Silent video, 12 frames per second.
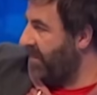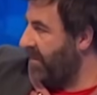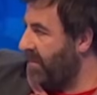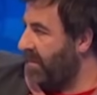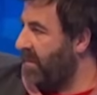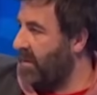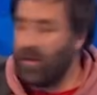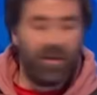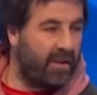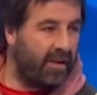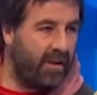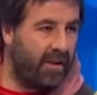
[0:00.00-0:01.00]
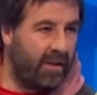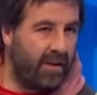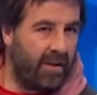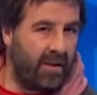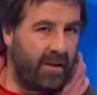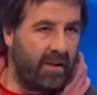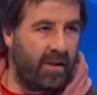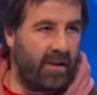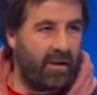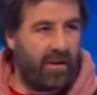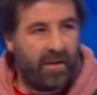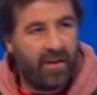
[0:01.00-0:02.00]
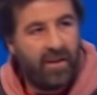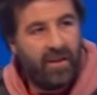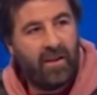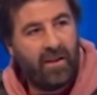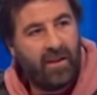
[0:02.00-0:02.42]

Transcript: No words are spoken by the person on screen.